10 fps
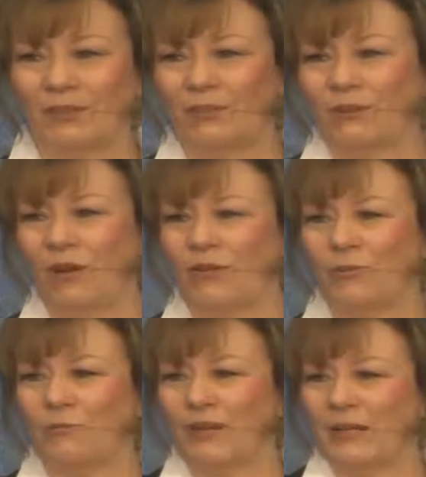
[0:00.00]
You know you
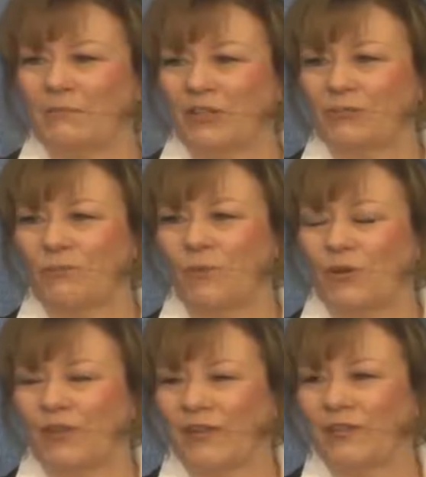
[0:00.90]
bring much
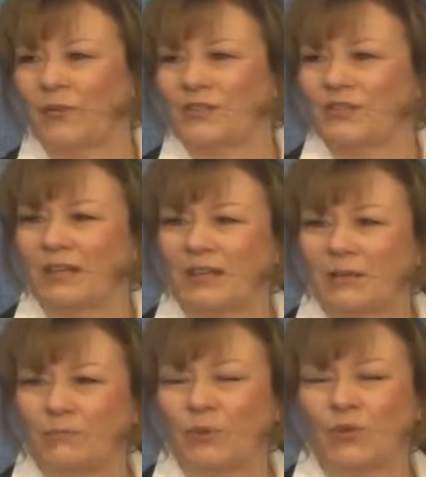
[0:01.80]
more than those
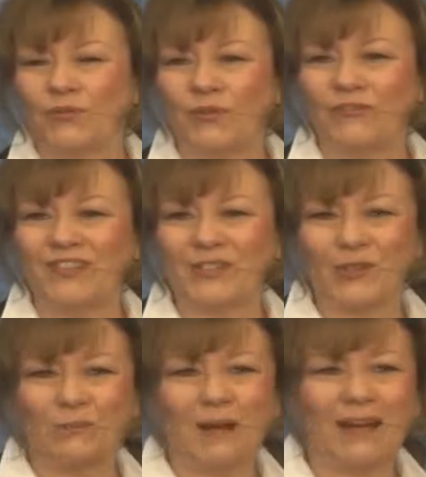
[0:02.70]
beautiful
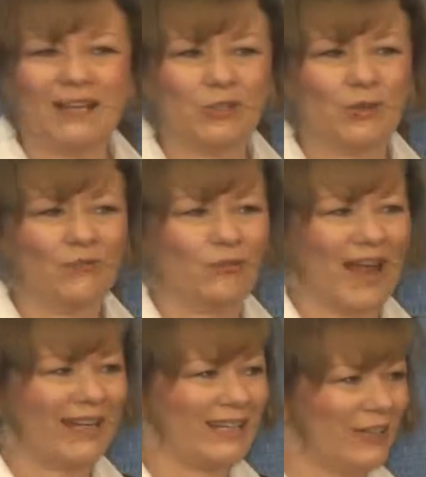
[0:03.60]
physical bodies you have
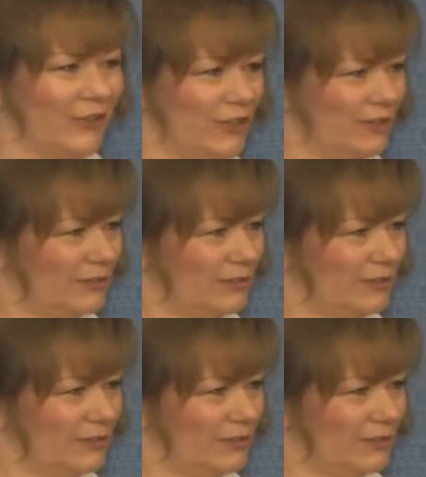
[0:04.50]
dragged here,